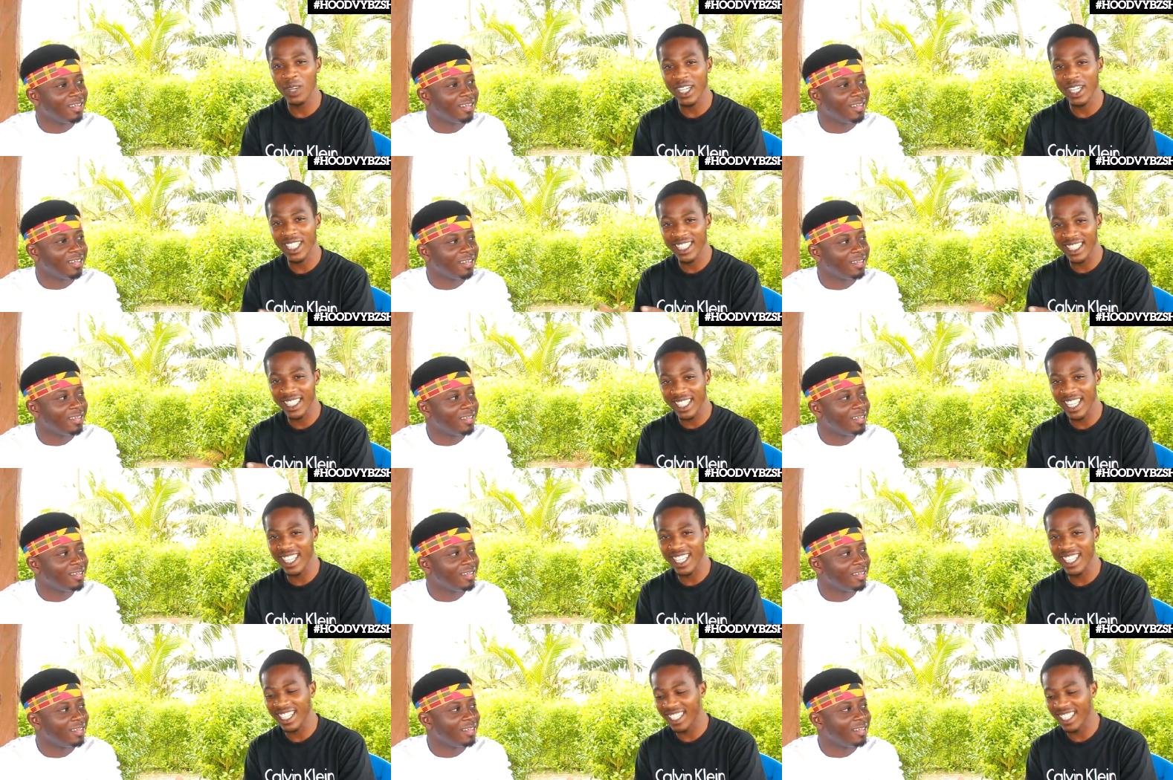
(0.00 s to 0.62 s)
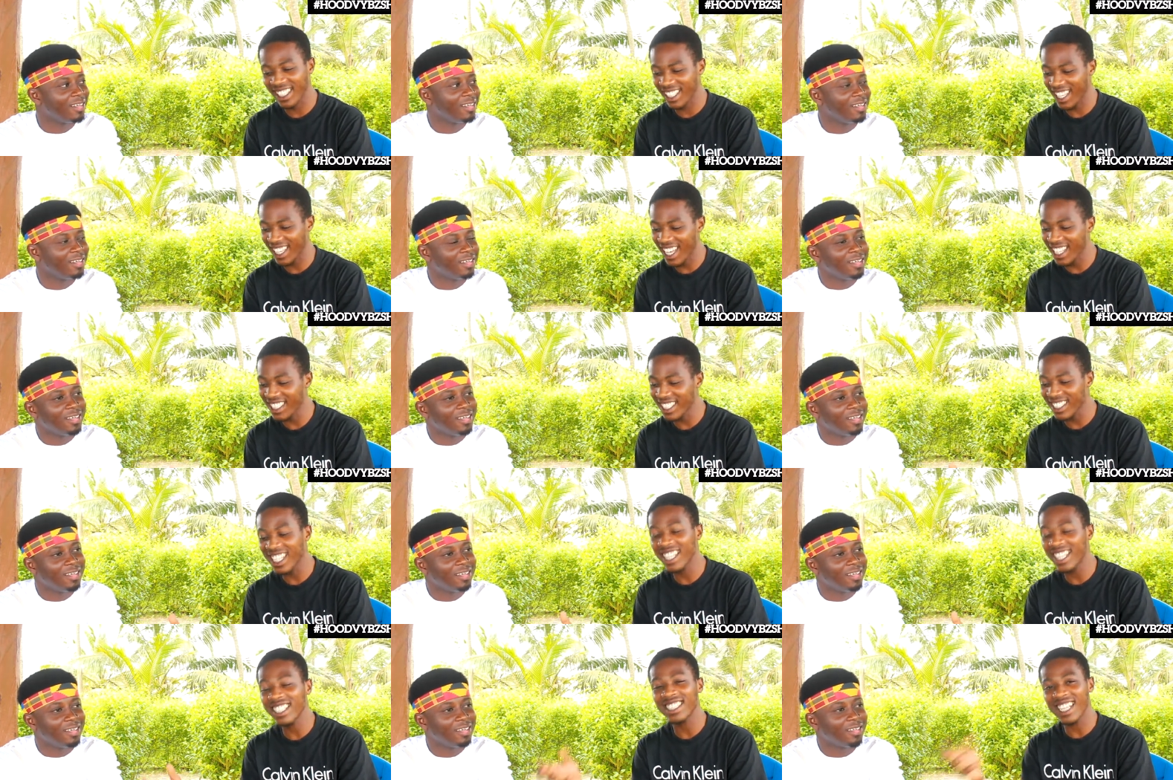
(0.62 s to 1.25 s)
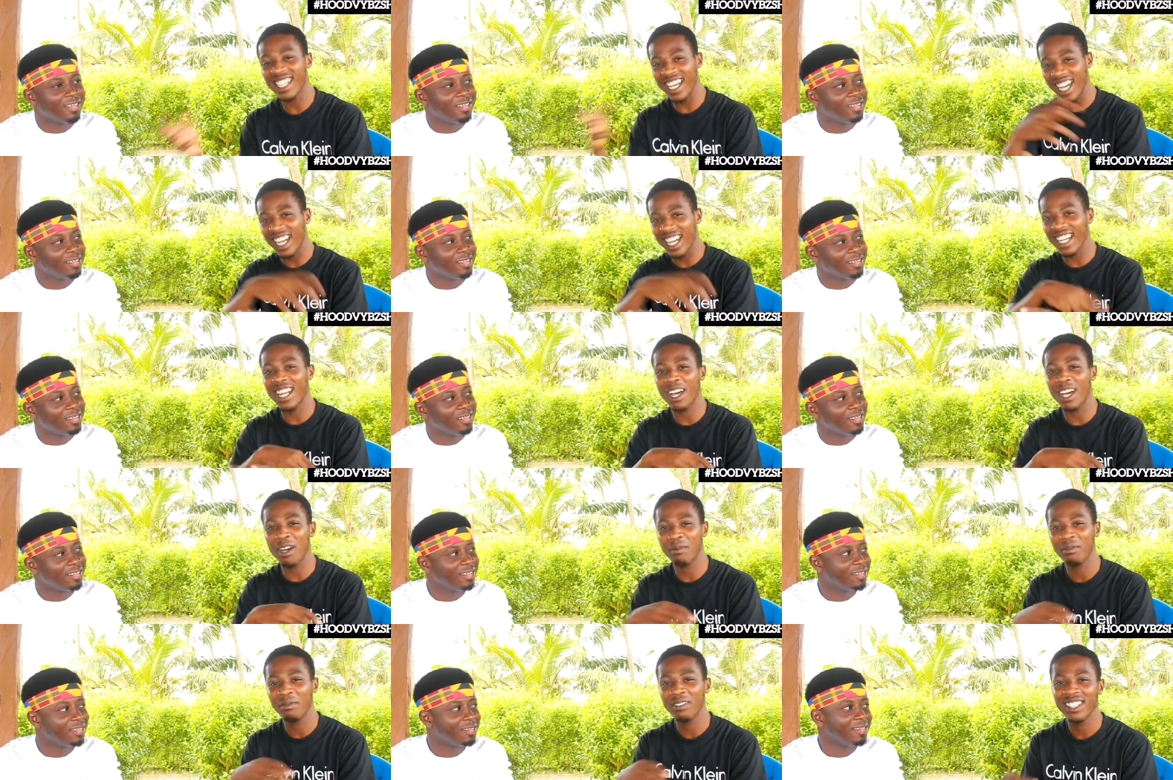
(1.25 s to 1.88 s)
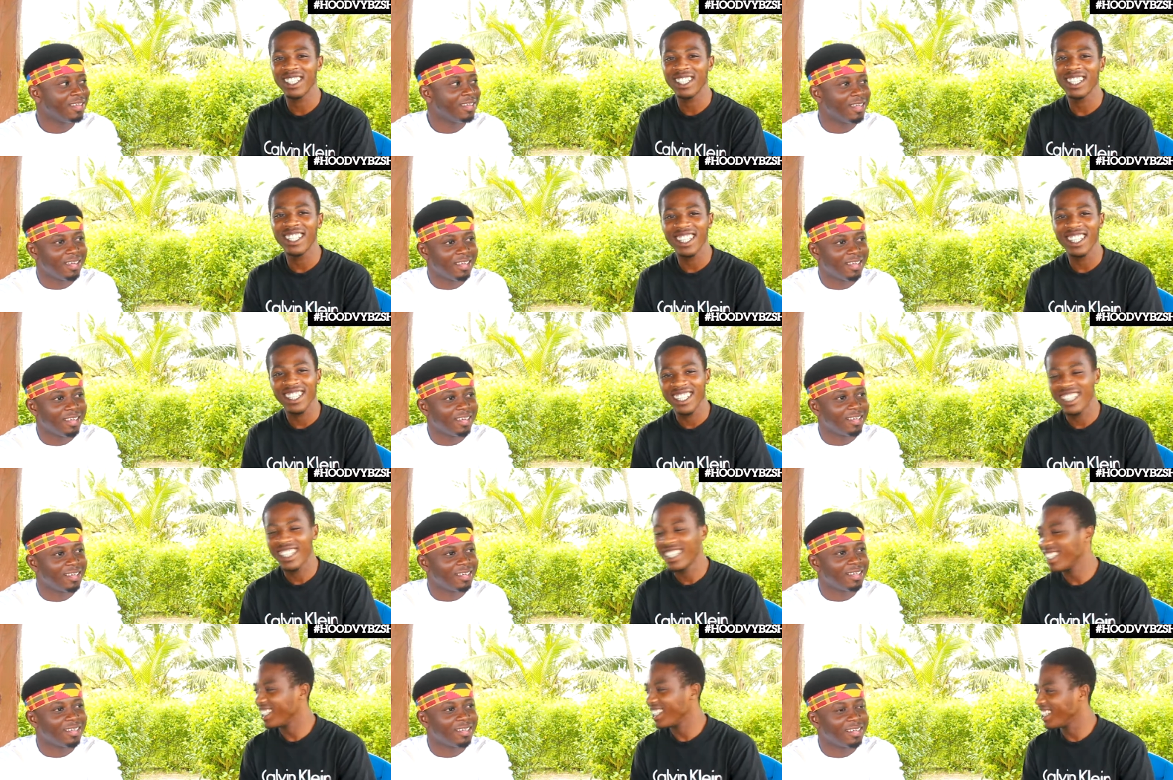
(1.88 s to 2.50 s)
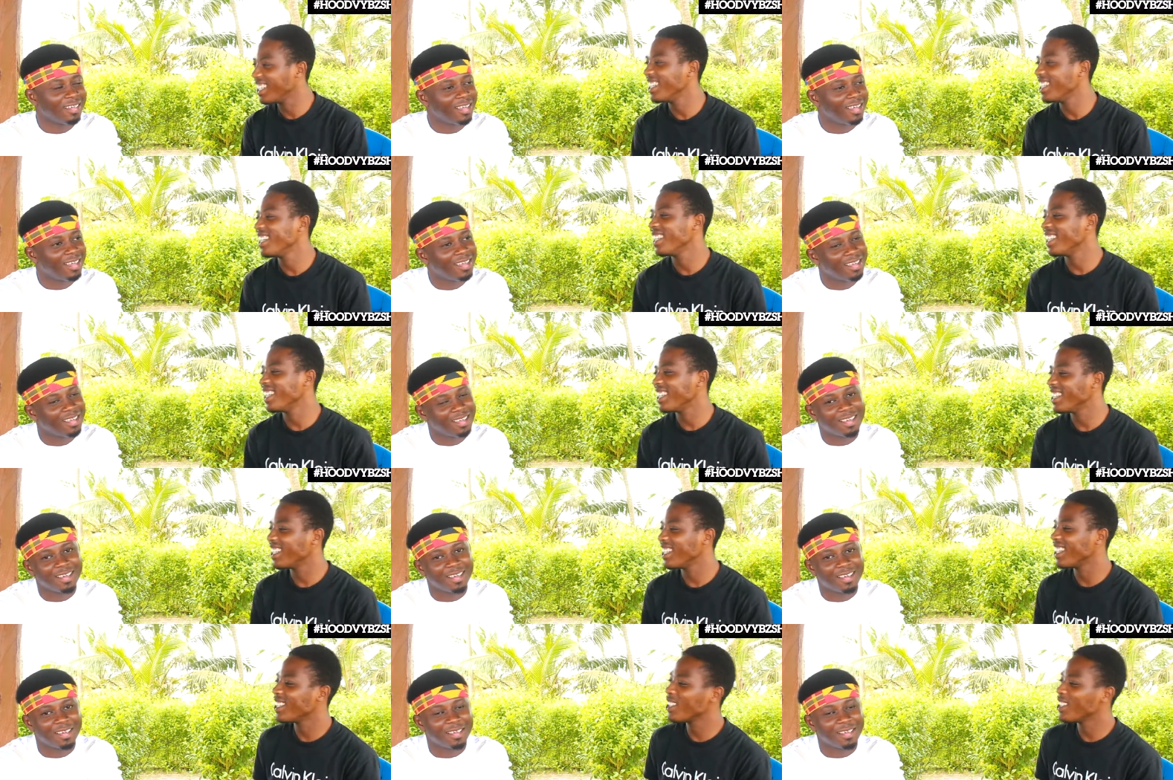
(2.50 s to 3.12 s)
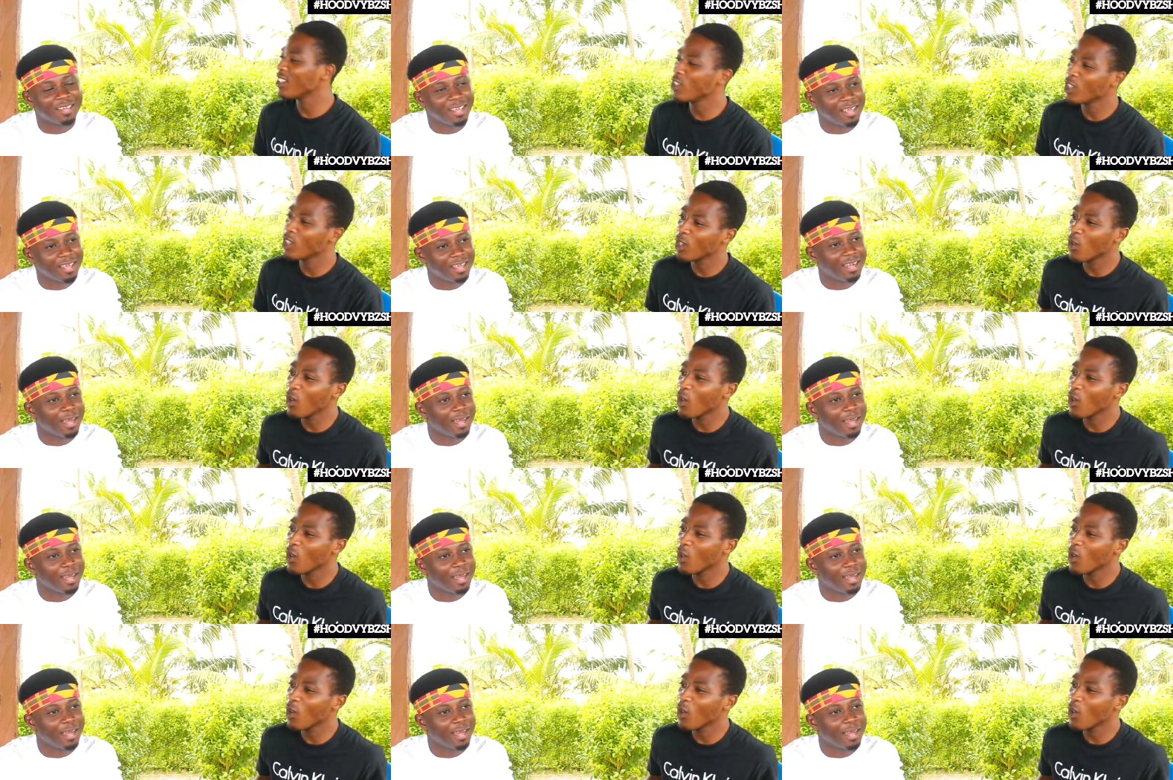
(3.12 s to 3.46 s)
Speaker 1: where he take excite adam yeah uh, you